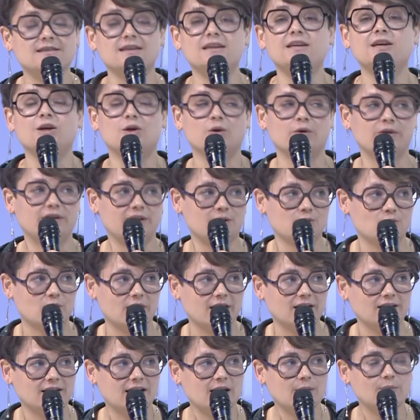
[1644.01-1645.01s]
including
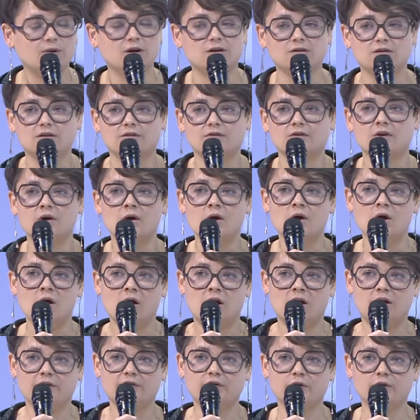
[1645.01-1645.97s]
right now because of